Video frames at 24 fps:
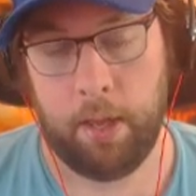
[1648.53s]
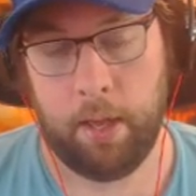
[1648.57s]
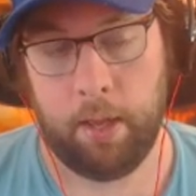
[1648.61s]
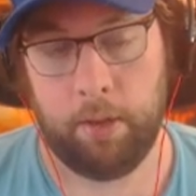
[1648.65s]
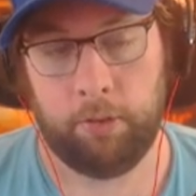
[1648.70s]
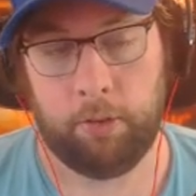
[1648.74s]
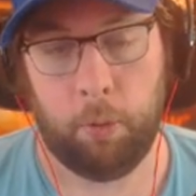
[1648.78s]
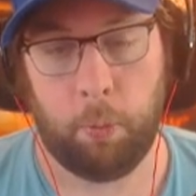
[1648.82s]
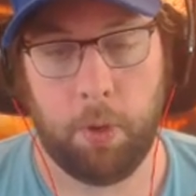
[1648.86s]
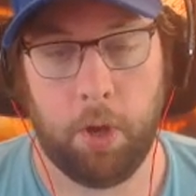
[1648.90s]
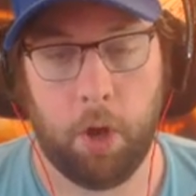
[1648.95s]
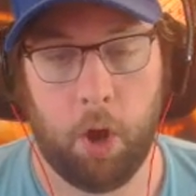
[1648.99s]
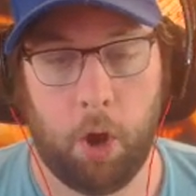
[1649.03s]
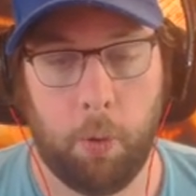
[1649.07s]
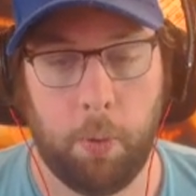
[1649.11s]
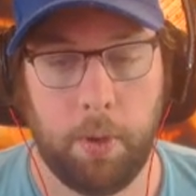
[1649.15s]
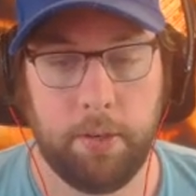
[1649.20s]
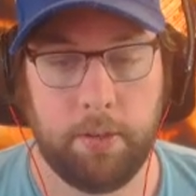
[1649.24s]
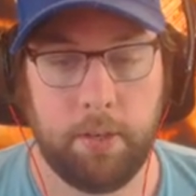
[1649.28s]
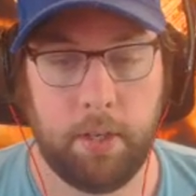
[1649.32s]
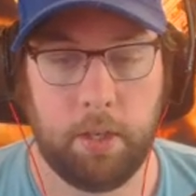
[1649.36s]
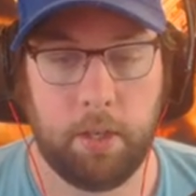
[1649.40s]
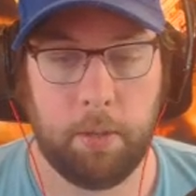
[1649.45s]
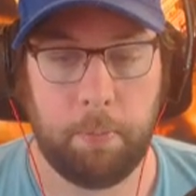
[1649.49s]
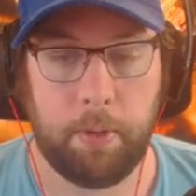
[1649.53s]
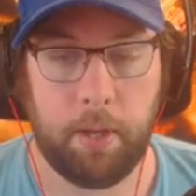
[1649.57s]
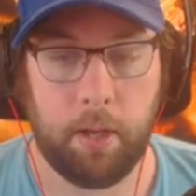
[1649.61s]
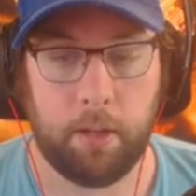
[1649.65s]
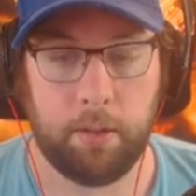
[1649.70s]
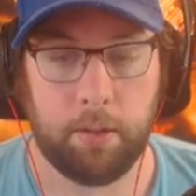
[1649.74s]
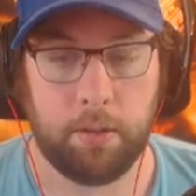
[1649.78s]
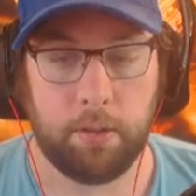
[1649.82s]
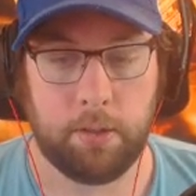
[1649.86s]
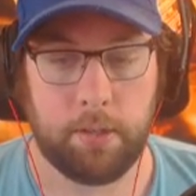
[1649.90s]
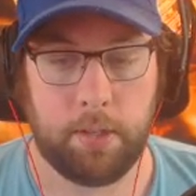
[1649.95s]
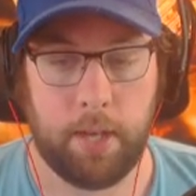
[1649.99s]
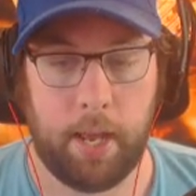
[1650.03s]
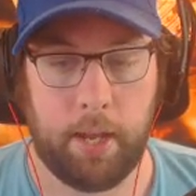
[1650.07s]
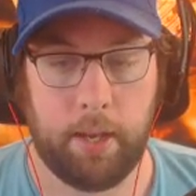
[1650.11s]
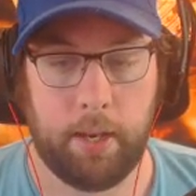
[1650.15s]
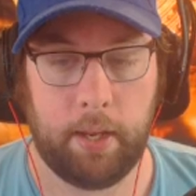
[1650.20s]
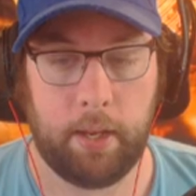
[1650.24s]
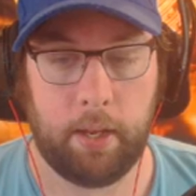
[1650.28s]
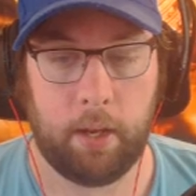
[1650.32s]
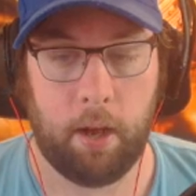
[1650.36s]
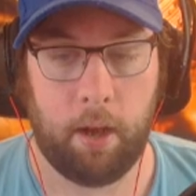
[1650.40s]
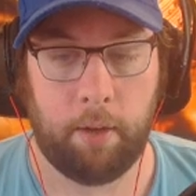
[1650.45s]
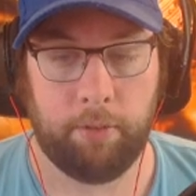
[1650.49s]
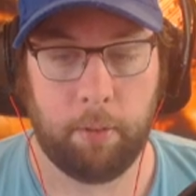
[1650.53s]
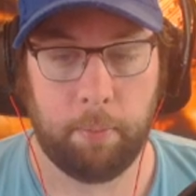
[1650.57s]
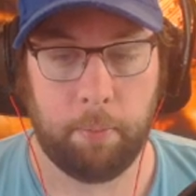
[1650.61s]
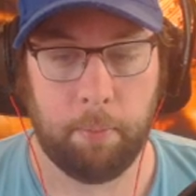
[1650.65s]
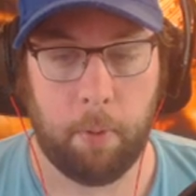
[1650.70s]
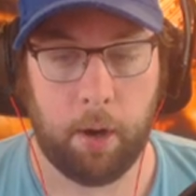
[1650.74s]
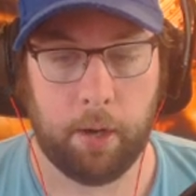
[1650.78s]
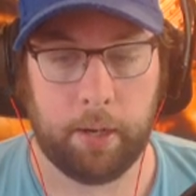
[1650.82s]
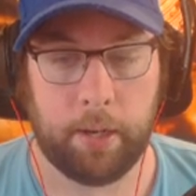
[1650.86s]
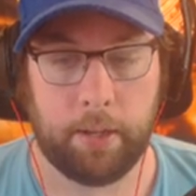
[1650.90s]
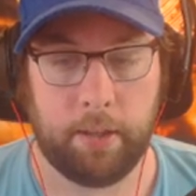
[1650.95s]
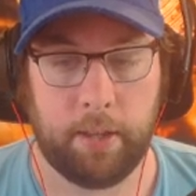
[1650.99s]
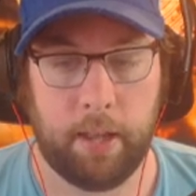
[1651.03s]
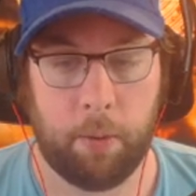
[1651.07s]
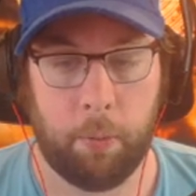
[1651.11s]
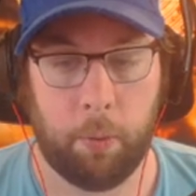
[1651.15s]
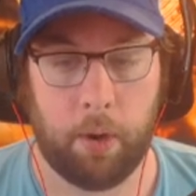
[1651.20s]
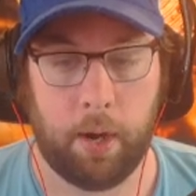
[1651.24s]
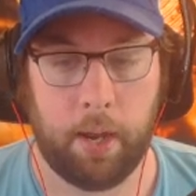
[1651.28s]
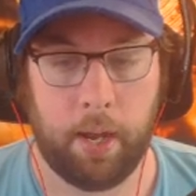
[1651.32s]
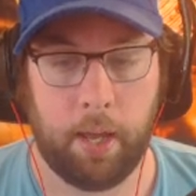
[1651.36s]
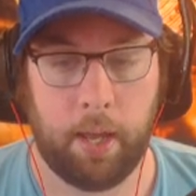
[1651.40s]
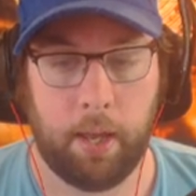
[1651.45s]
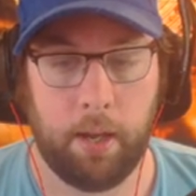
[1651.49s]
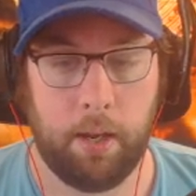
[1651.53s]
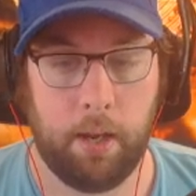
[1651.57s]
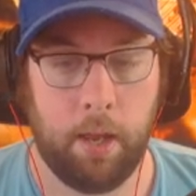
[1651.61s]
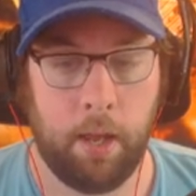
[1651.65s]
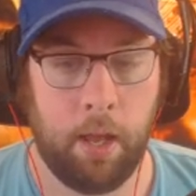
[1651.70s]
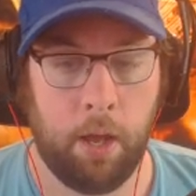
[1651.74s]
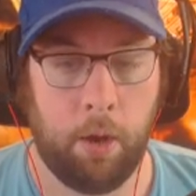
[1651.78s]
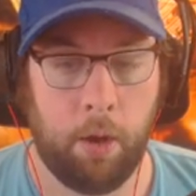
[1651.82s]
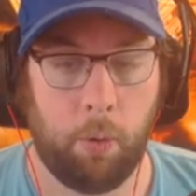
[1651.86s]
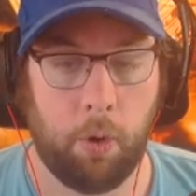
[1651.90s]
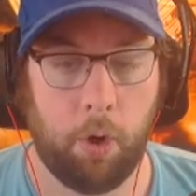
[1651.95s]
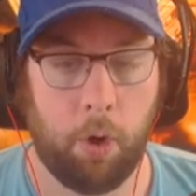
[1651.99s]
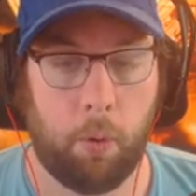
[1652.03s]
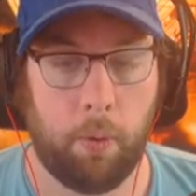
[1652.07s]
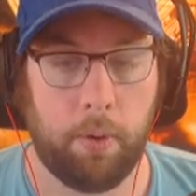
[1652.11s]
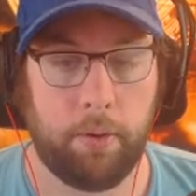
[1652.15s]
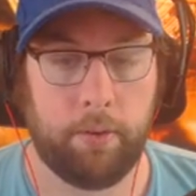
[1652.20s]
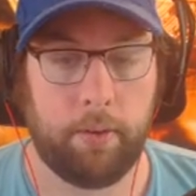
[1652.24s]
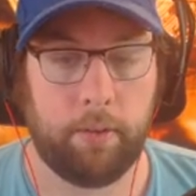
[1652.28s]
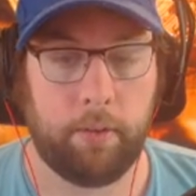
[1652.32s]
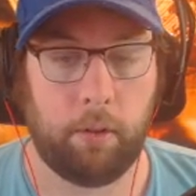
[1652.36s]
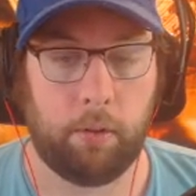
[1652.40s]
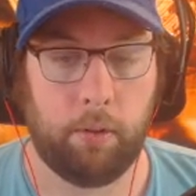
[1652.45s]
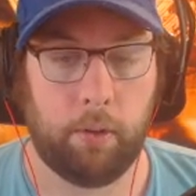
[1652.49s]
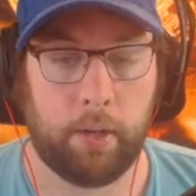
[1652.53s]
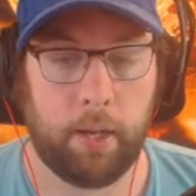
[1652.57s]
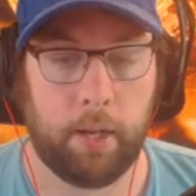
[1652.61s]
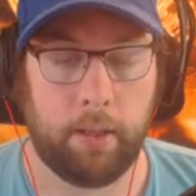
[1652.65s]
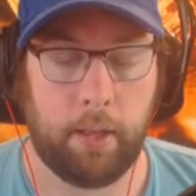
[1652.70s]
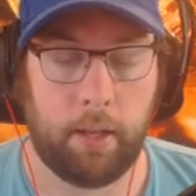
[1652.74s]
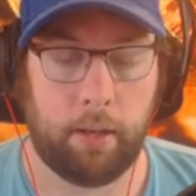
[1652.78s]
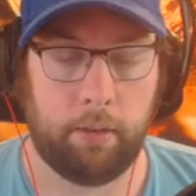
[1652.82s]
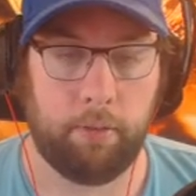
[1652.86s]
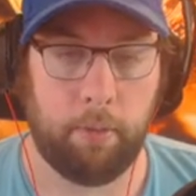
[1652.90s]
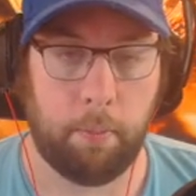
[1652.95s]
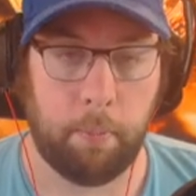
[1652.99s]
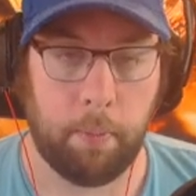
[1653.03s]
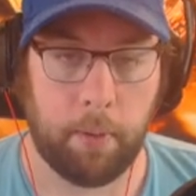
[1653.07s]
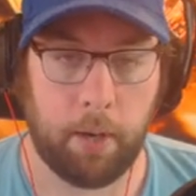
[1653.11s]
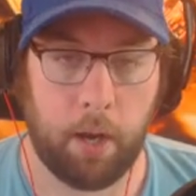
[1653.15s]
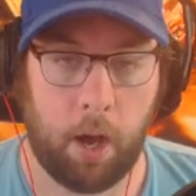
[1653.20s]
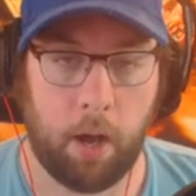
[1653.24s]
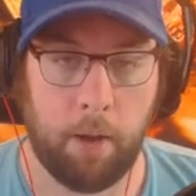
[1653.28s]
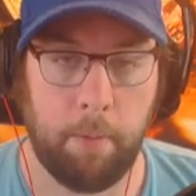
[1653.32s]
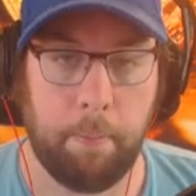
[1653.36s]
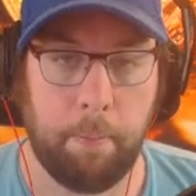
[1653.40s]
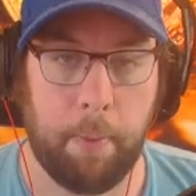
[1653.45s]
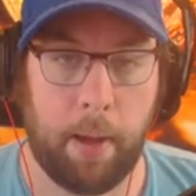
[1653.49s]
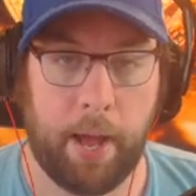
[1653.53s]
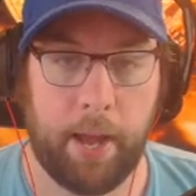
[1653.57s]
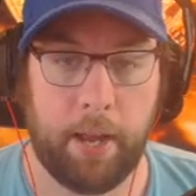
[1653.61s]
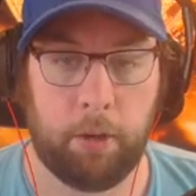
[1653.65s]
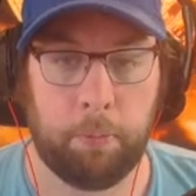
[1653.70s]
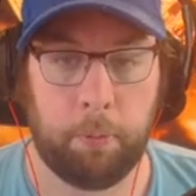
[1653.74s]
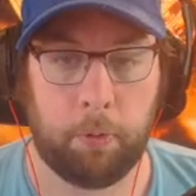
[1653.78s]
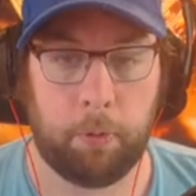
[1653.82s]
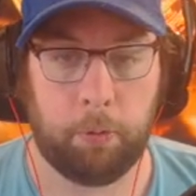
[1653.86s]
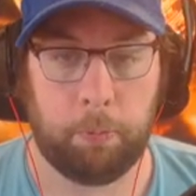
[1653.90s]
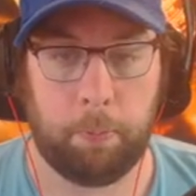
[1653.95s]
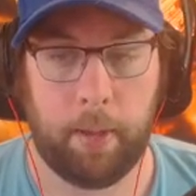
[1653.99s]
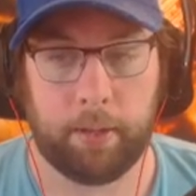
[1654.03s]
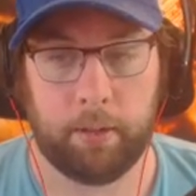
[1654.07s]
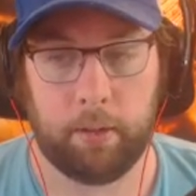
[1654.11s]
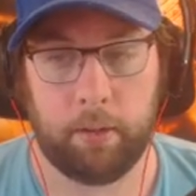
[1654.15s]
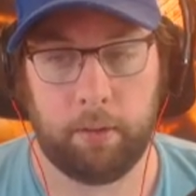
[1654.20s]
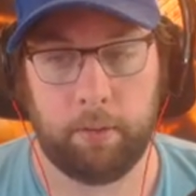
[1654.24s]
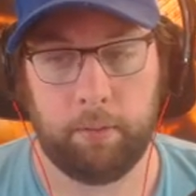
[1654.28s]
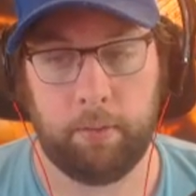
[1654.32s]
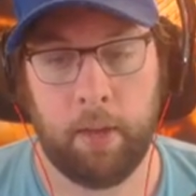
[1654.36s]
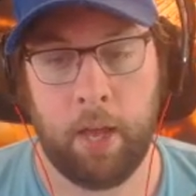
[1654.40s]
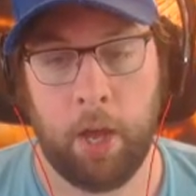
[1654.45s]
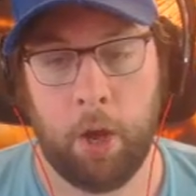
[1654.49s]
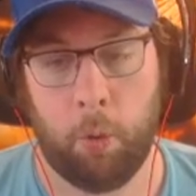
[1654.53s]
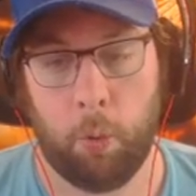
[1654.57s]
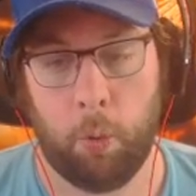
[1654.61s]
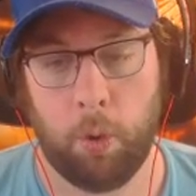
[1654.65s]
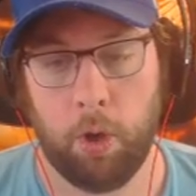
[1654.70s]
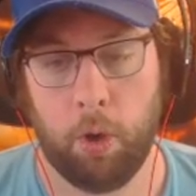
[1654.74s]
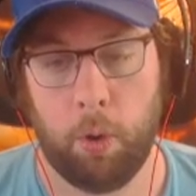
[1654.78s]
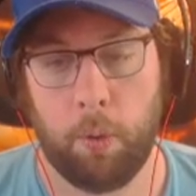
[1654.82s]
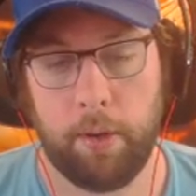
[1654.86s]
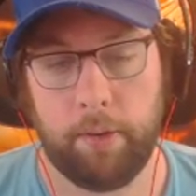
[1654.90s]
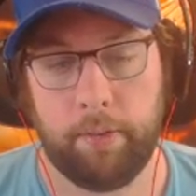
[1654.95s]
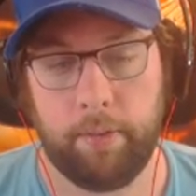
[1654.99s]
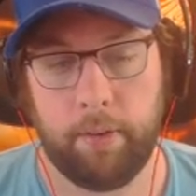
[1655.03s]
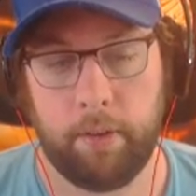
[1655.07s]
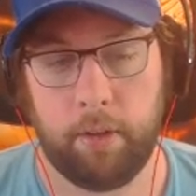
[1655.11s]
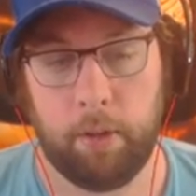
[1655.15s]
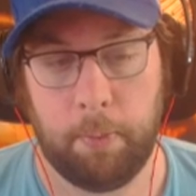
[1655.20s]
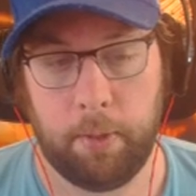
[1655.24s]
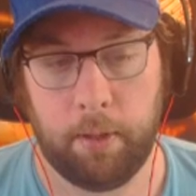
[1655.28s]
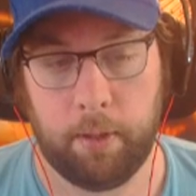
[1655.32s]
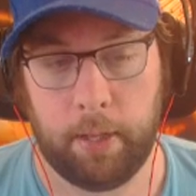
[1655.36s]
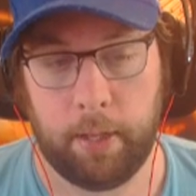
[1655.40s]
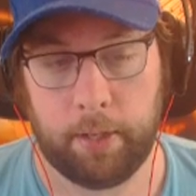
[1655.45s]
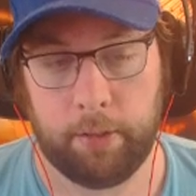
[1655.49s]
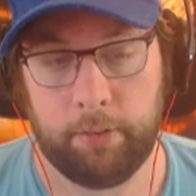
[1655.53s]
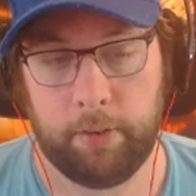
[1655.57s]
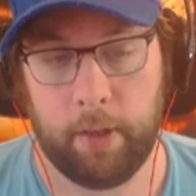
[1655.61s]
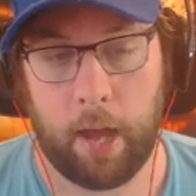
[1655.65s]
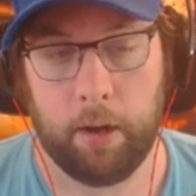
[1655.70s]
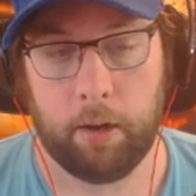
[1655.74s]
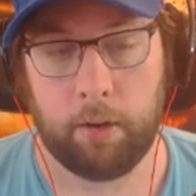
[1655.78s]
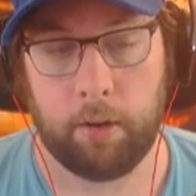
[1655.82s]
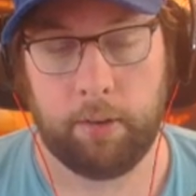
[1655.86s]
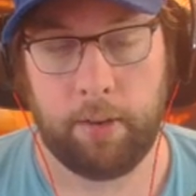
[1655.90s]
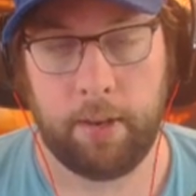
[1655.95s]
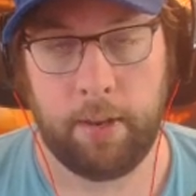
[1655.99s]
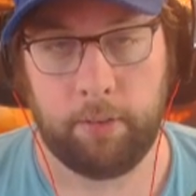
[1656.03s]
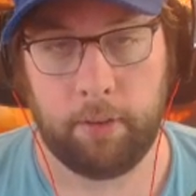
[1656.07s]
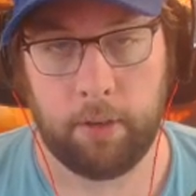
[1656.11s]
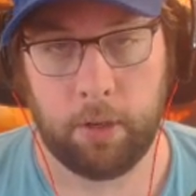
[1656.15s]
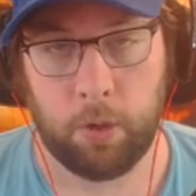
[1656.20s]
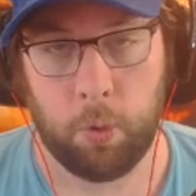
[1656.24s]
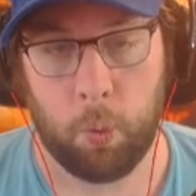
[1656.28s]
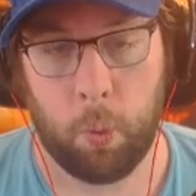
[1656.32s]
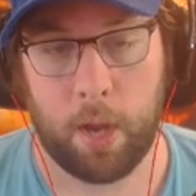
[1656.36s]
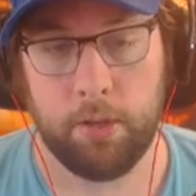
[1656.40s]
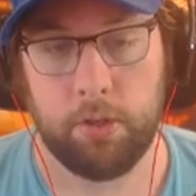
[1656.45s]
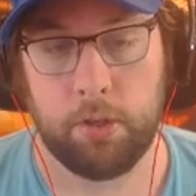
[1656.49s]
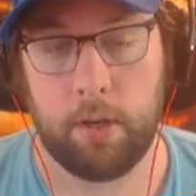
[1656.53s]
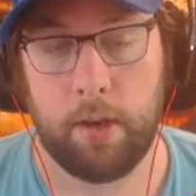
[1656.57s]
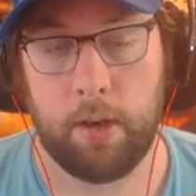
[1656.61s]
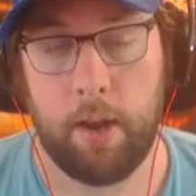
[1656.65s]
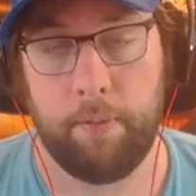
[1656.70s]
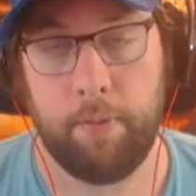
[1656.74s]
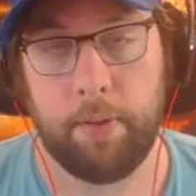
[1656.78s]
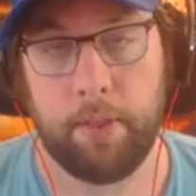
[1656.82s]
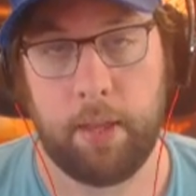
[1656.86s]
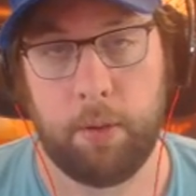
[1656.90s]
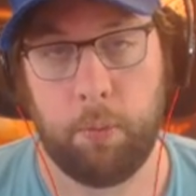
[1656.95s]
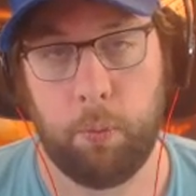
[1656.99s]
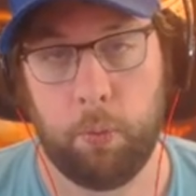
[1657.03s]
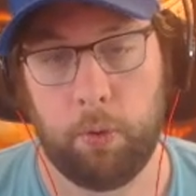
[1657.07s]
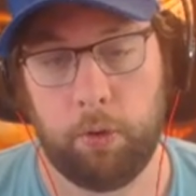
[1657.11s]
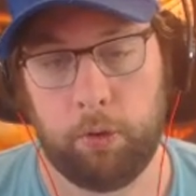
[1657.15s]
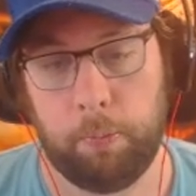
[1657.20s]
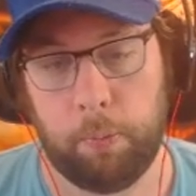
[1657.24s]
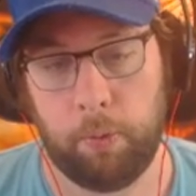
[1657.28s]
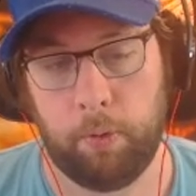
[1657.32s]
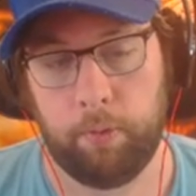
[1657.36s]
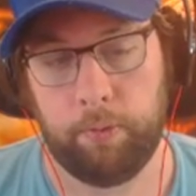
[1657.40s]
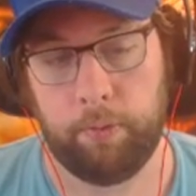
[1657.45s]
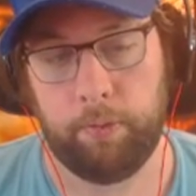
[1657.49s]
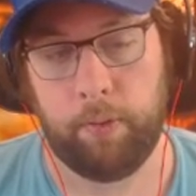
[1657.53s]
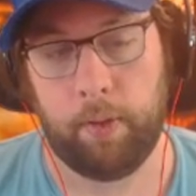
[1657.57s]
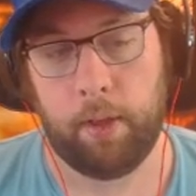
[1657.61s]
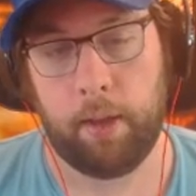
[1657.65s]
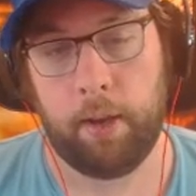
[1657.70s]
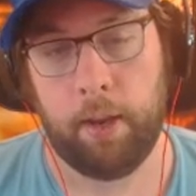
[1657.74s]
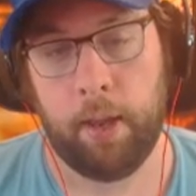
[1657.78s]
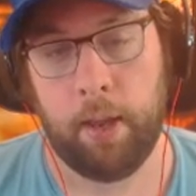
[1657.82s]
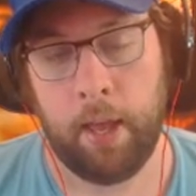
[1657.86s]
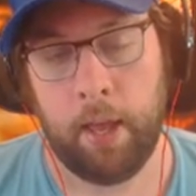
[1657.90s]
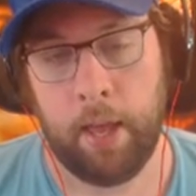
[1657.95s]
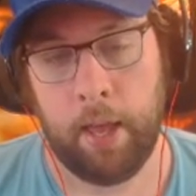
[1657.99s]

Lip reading: So we always need to be understanding of the market that we're in. We always need to look at things from an unbiased perspective. We always need to be like Socrates and question everything we're spoon-fed.